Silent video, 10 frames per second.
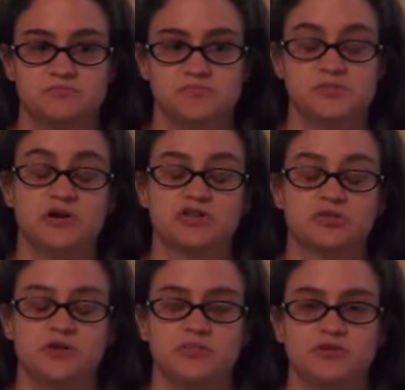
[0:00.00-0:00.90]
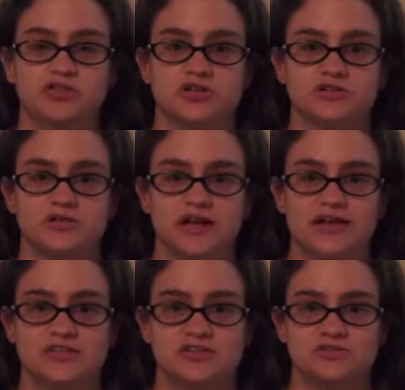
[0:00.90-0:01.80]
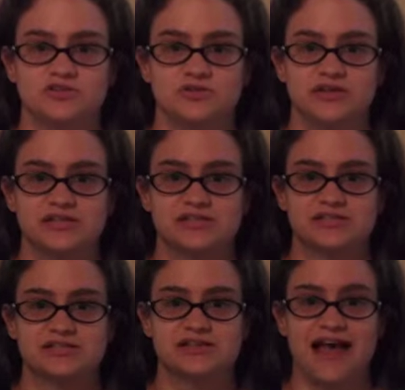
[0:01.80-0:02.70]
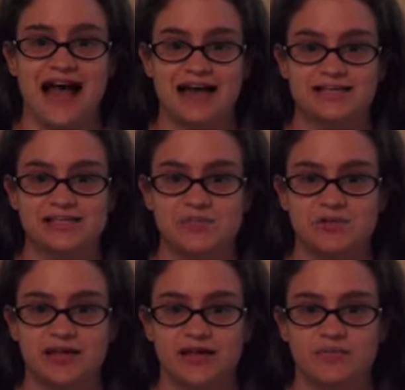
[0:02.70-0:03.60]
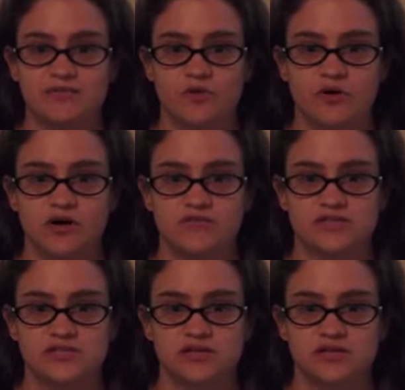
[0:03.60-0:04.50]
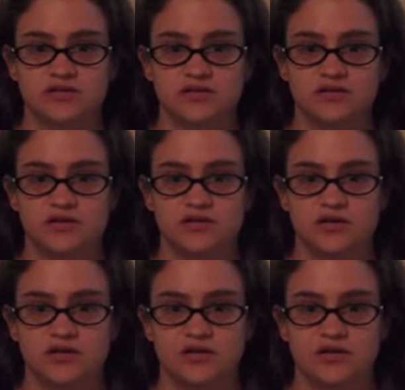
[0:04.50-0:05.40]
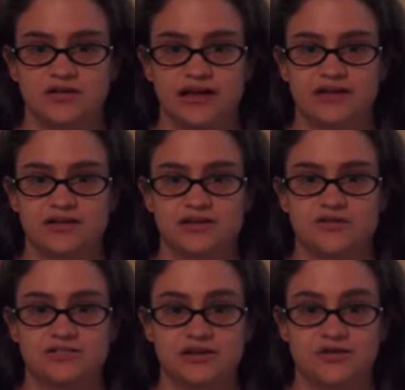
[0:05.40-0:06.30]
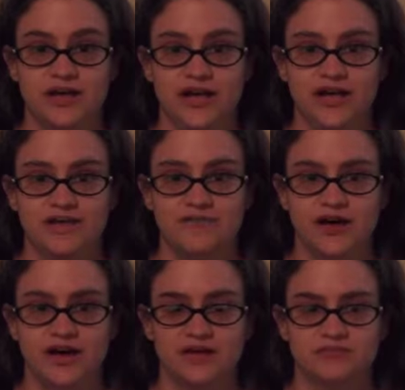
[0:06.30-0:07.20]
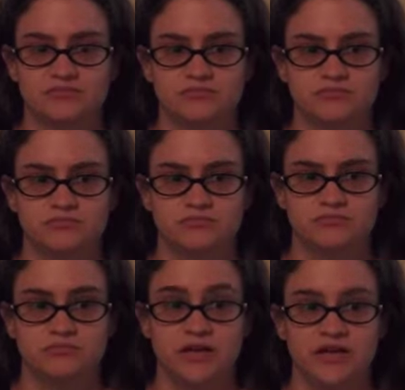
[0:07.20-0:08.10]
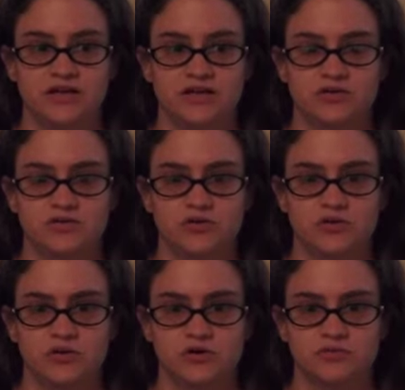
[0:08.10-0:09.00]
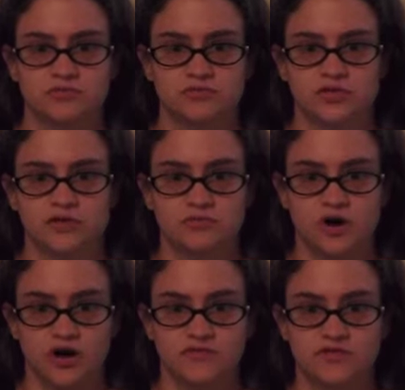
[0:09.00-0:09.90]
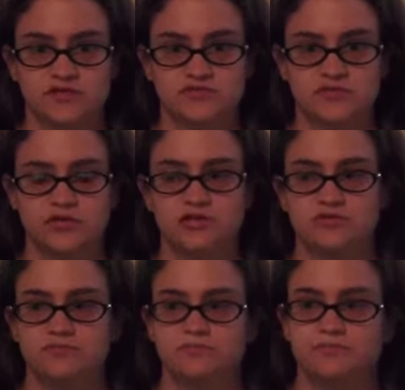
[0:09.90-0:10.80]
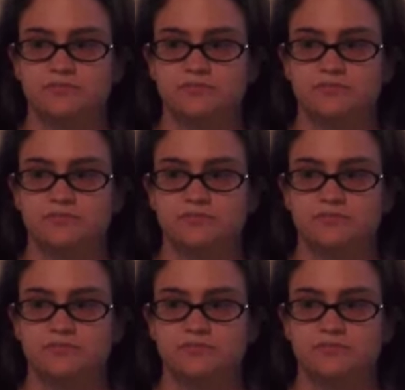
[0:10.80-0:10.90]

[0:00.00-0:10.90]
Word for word: spiritual people in general like to do is to ask the plant before harvesting. Like, you know, is it okay if I pick you or, you know, harvest from you,